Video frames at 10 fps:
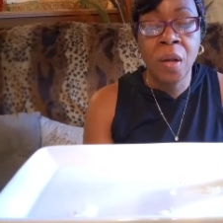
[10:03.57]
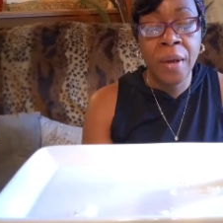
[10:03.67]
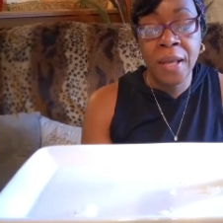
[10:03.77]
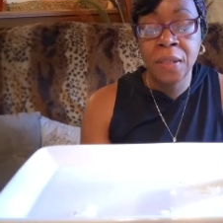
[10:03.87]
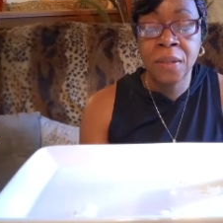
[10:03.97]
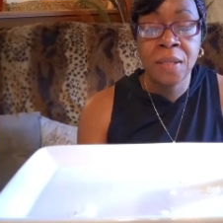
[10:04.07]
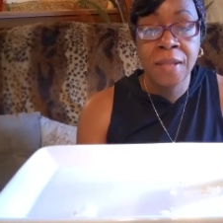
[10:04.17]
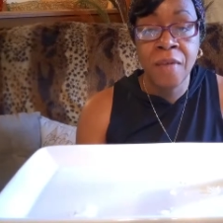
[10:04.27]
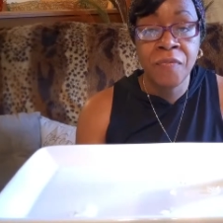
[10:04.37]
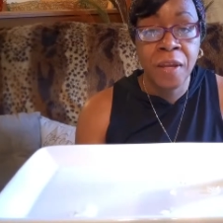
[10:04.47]
and it does
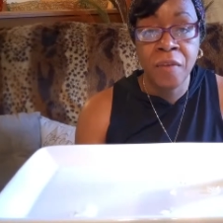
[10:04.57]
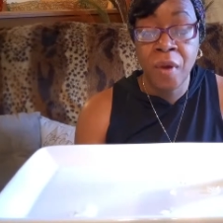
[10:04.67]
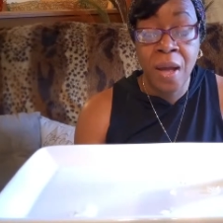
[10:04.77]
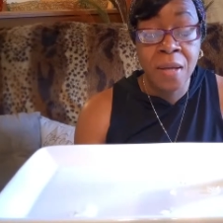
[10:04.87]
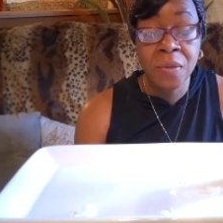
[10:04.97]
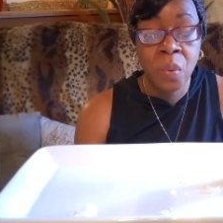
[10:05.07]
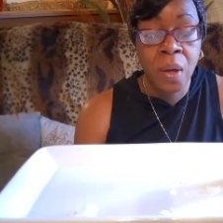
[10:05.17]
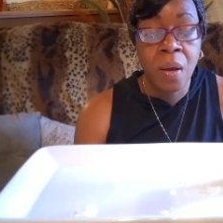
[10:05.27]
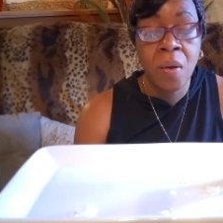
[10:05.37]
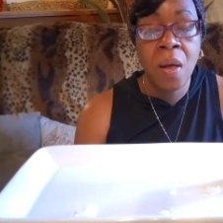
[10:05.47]
have flavor as
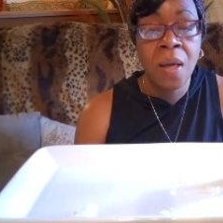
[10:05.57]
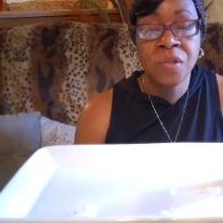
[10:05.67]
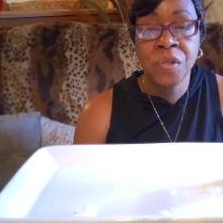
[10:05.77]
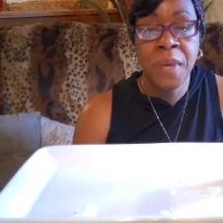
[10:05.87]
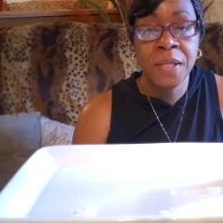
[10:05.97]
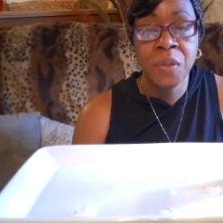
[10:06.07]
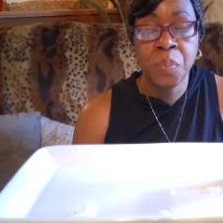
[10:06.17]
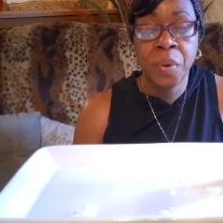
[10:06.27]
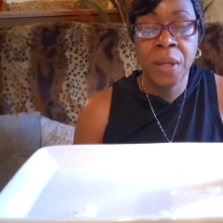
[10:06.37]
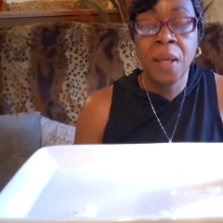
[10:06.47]
well. Just makes it
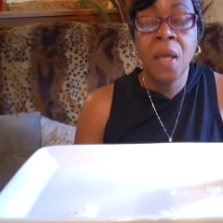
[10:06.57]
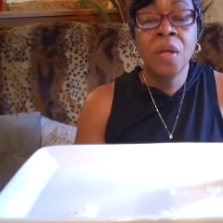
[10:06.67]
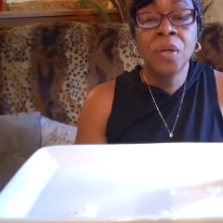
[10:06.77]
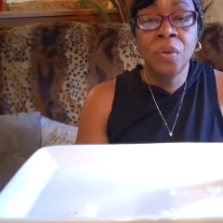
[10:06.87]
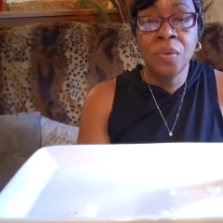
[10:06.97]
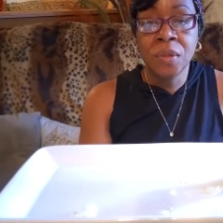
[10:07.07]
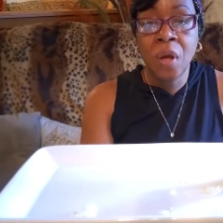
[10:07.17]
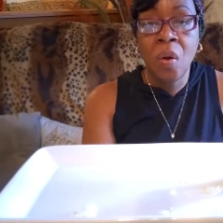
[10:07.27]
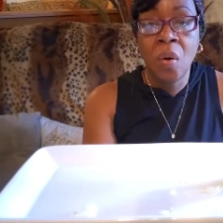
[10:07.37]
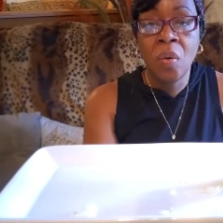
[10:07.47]
pretty. Use the
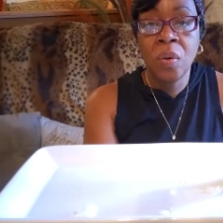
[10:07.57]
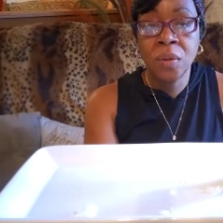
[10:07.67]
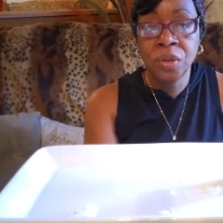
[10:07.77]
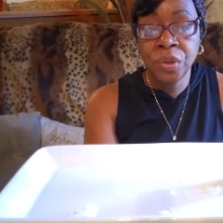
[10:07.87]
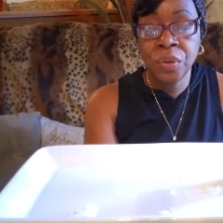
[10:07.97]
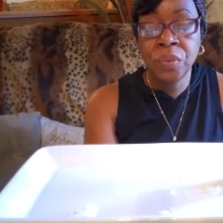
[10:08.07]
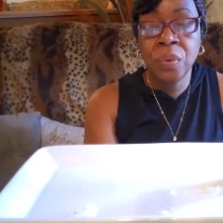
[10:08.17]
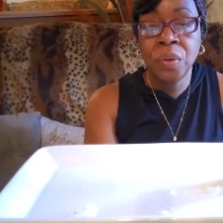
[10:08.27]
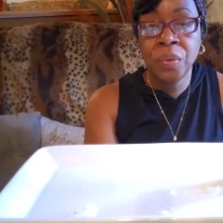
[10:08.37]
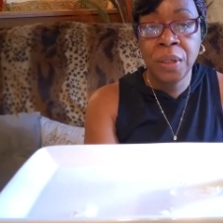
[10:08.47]
whole 2
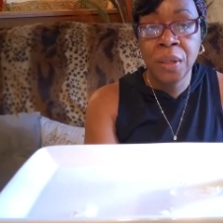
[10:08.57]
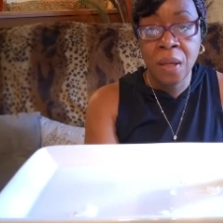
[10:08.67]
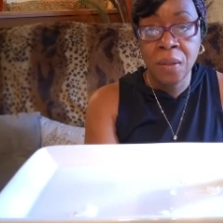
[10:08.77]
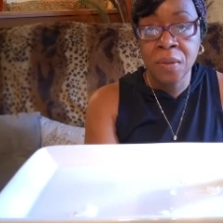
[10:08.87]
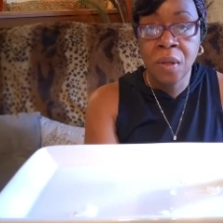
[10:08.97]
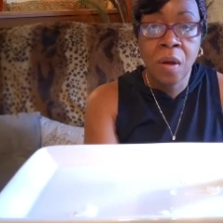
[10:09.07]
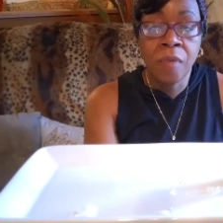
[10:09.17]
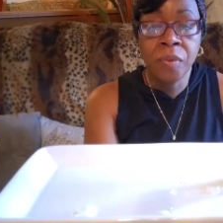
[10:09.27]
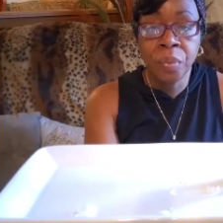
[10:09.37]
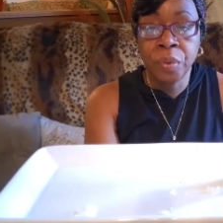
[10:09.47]
green onions. Cut
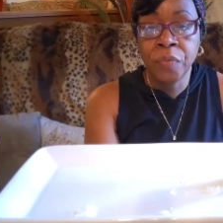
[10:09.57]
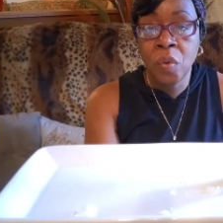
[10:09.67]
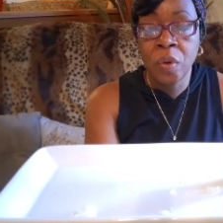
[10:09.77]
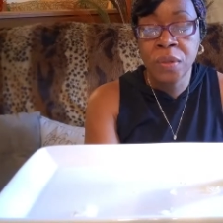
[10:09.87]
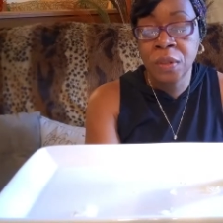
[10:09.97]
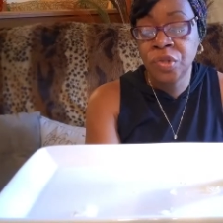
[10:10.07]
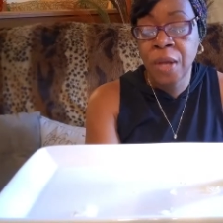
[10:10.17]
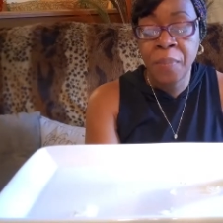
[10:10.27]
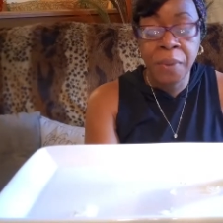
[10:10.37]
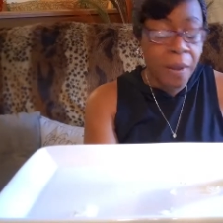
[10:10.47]
off the root, of course, and then
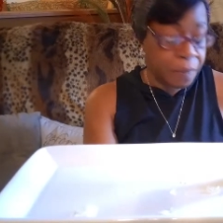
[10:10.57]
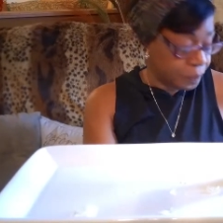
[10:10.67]
chop it up.